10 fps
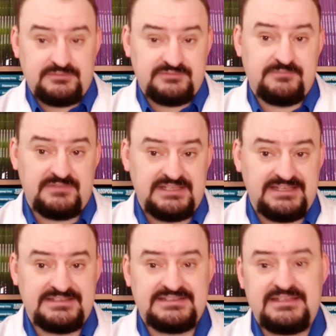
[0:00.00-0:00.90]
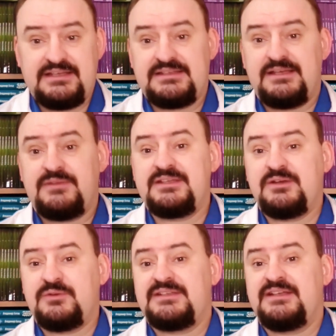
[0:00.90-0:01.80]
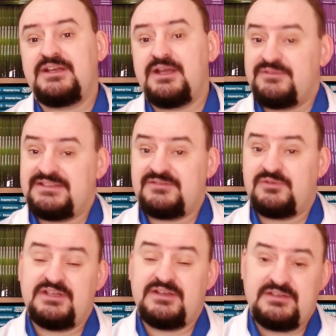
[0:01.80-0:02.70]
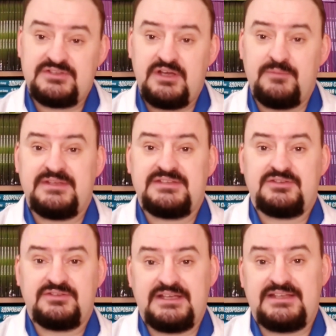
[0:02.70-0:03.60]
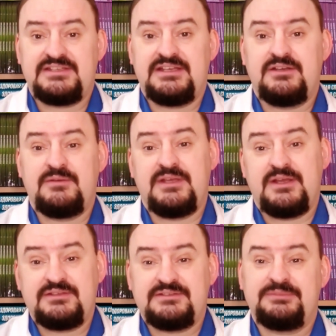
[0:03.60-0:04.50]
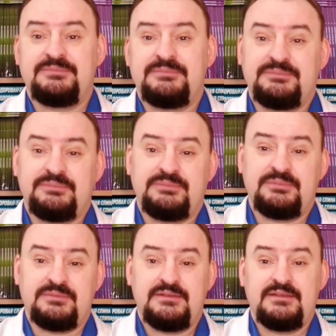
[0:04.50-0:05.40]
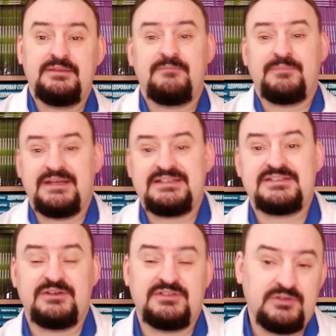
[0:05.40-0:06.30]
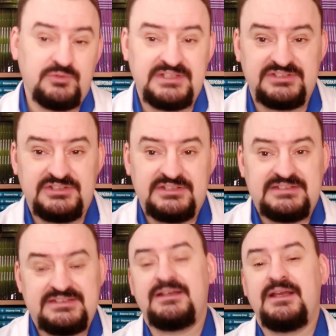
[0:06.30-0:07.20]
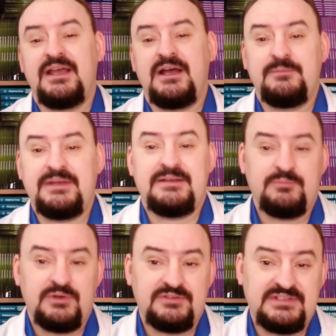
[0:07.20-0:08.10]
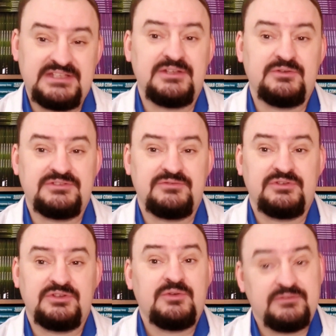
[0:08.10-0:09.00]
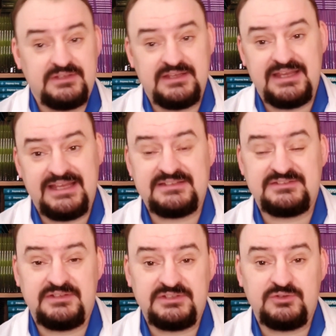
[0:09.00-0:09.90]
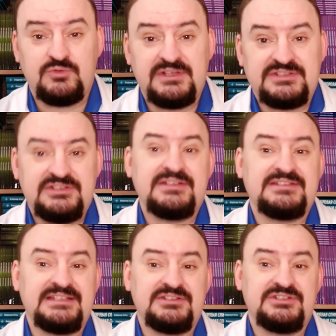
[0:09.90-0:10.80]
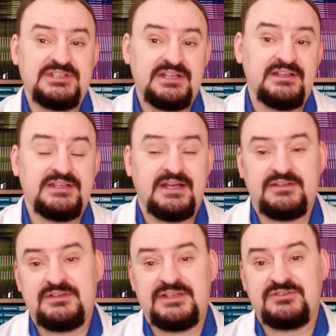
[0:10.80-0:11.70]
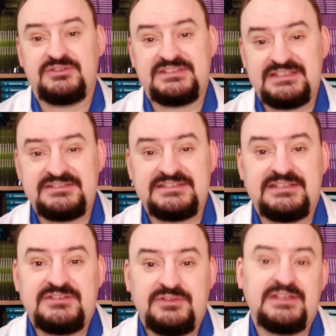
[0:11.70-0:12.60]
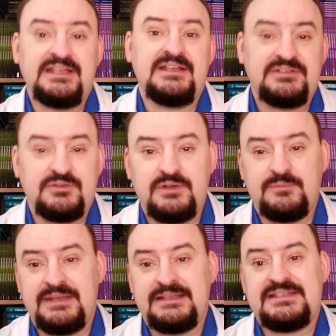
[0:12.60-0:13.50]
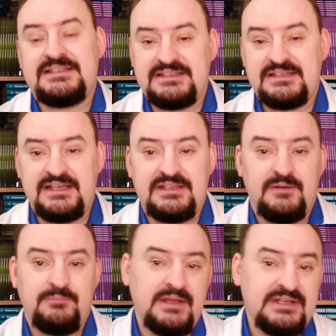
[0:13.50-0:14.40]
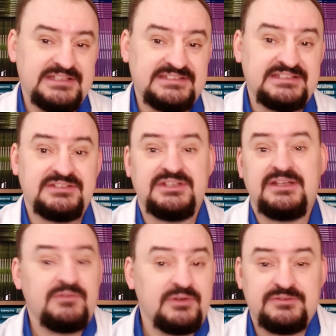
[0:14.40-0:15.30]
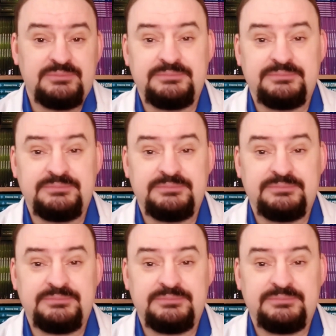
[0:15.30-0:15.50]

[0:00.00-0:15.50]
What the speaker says: Friends, let me know in the comments what other topics you'd like to hear about. Based on your questions, I'll make more videos for you, answering your questions and sharing other interesting things related to our medicine and our bodies in general.